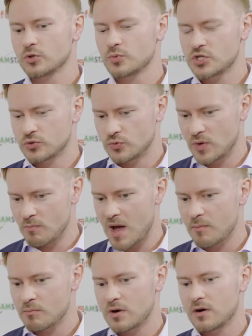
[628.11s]
what we should
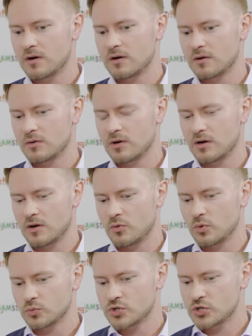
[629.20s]
remember,
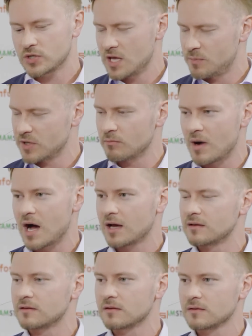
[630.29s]
what we should keep in
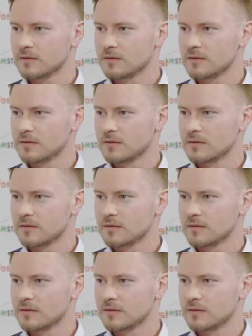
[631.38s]
mind?